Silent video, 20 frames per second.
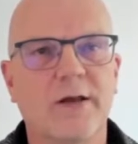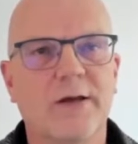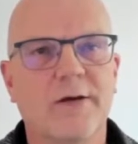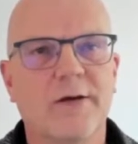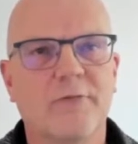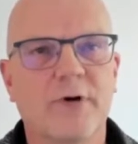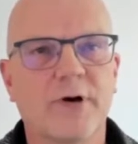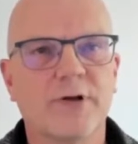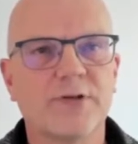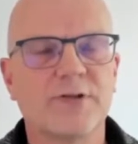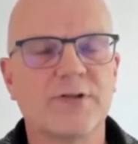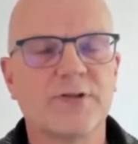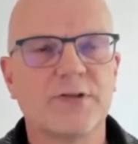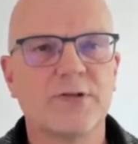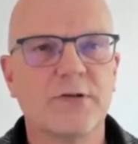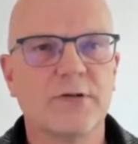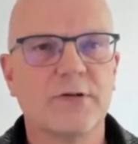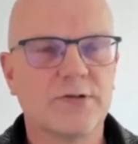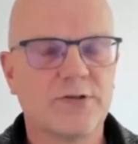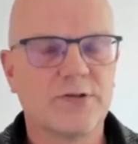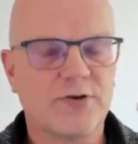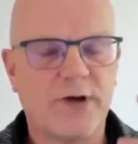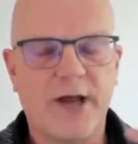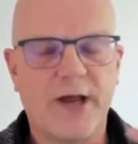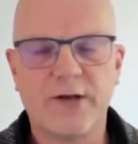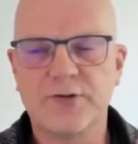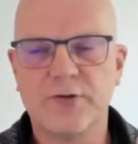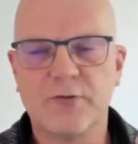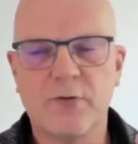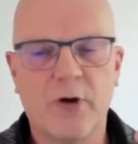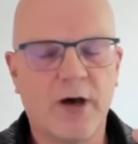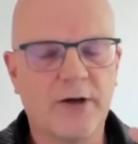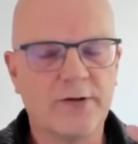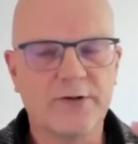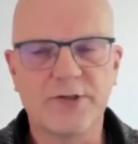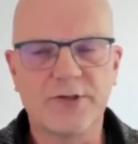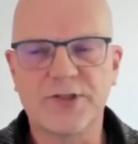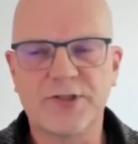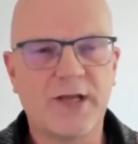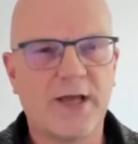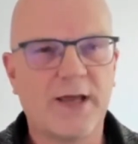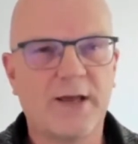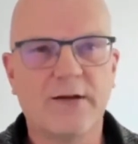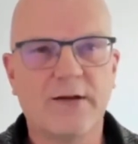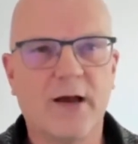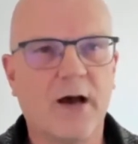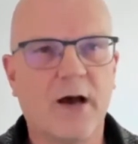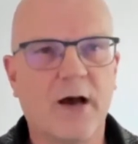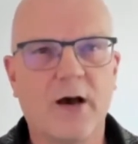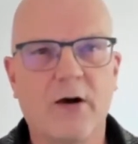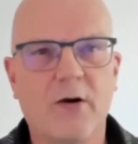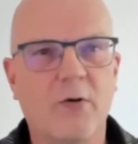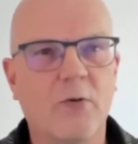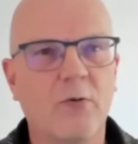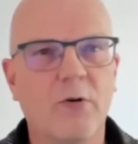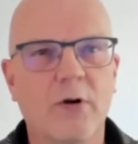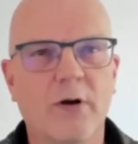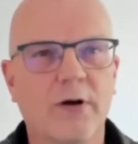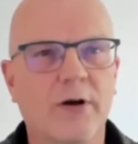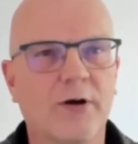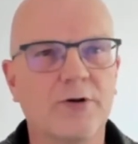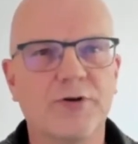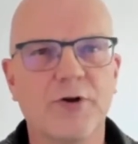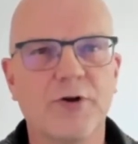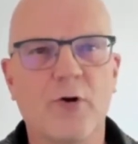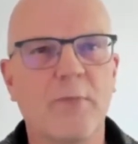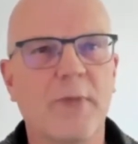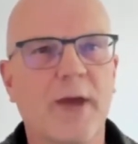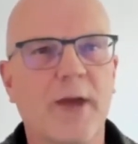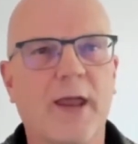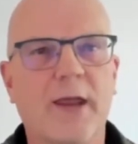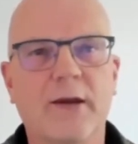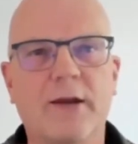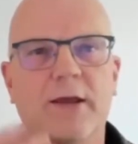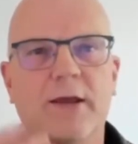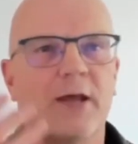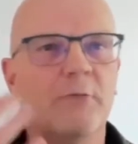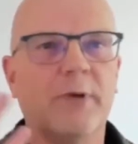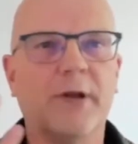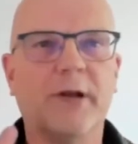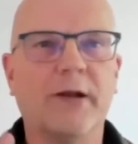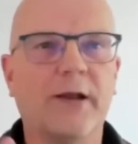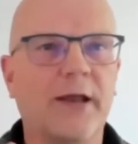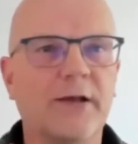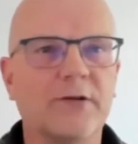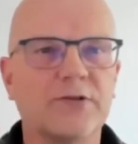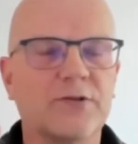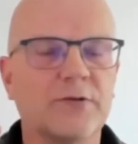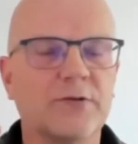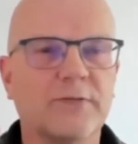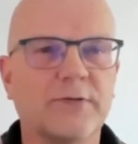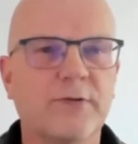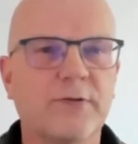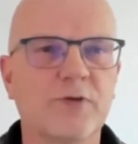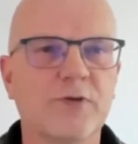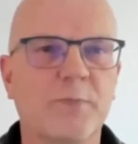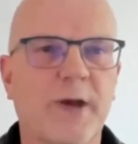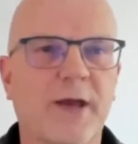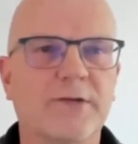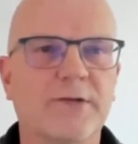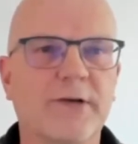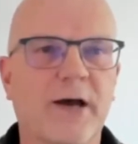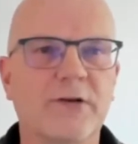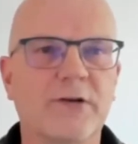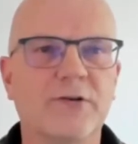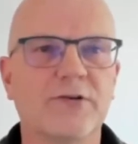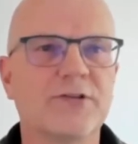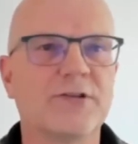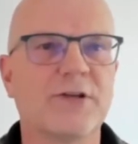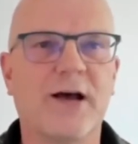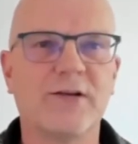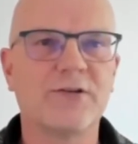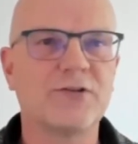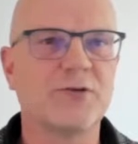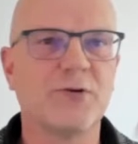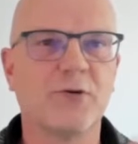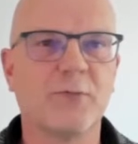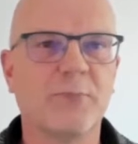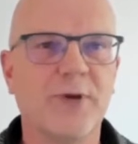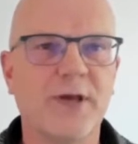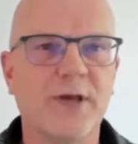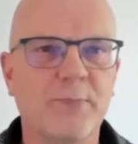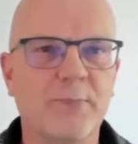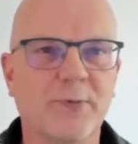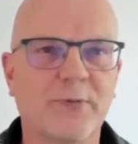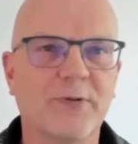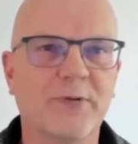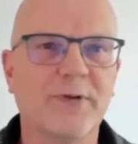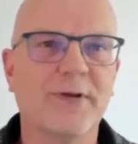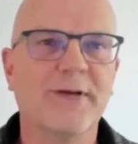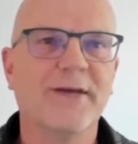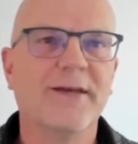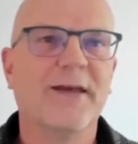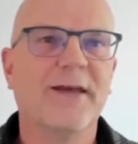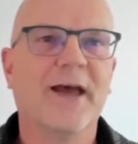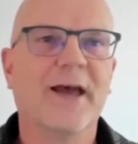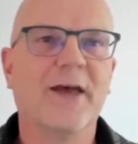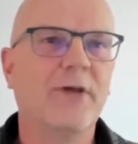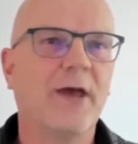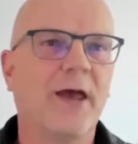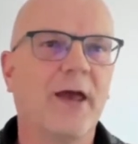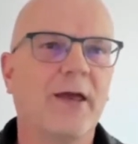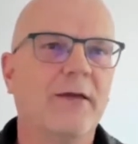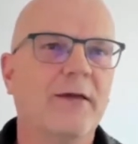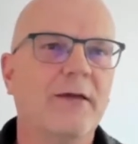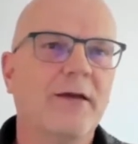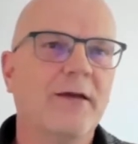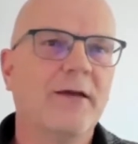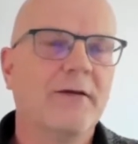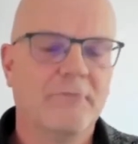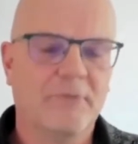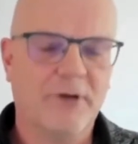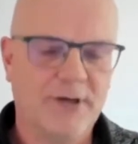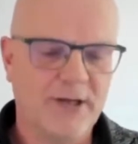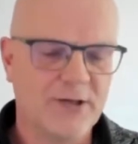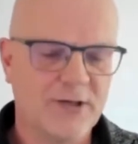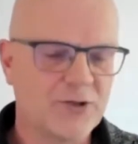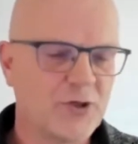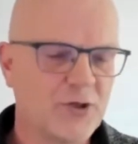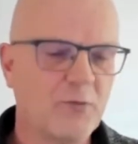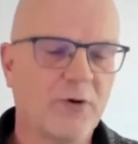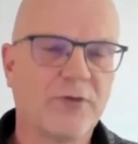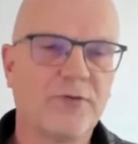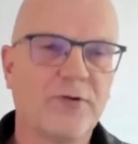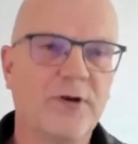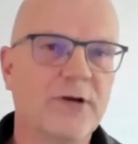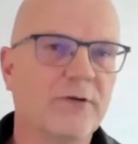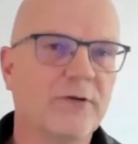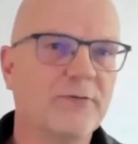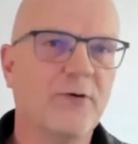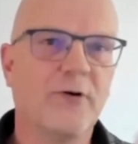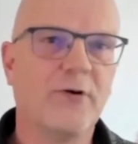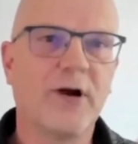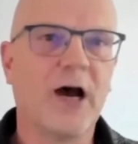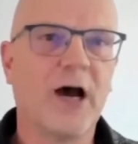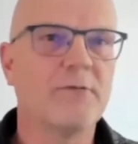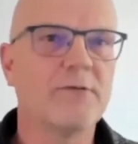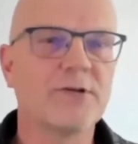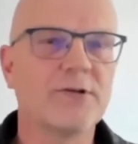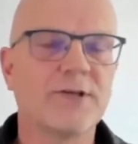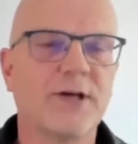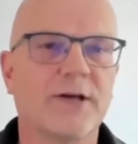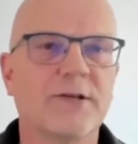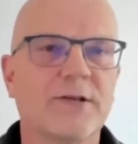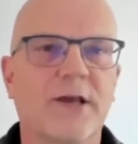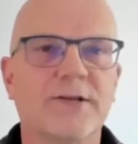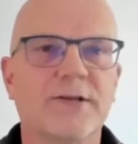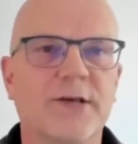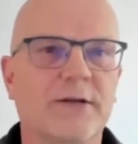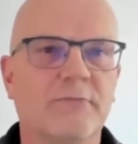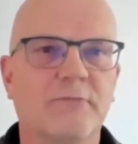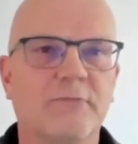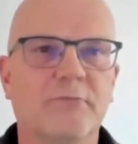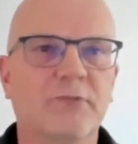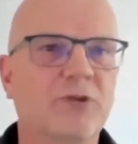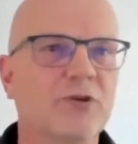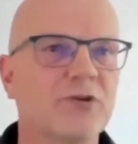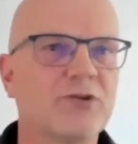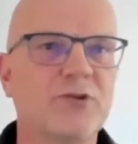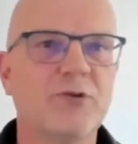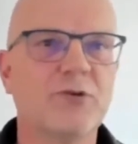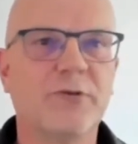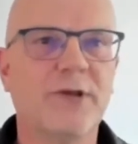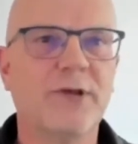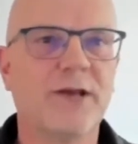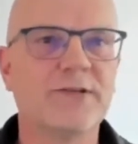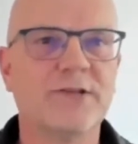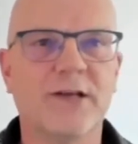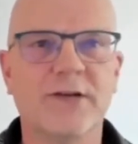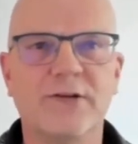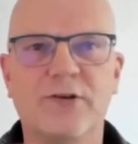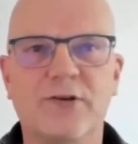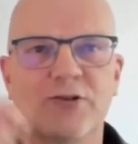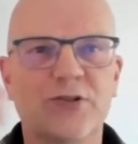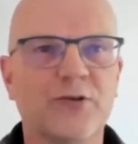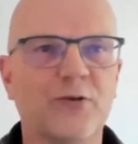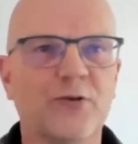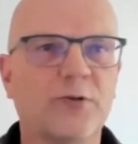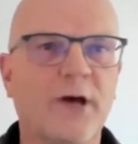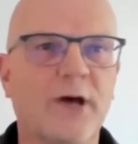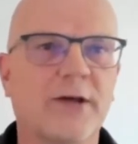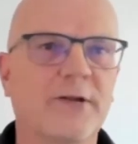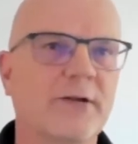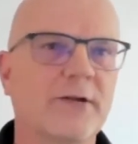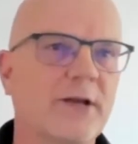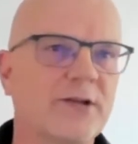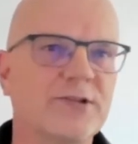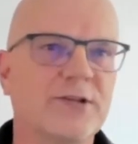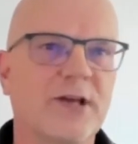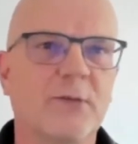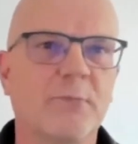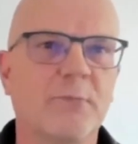was trying to understand how a domain can be linked to FuseBase. I just asked your people, and they, within 2 or 3 or 4 hours, they said, just do this and just do that. And they sent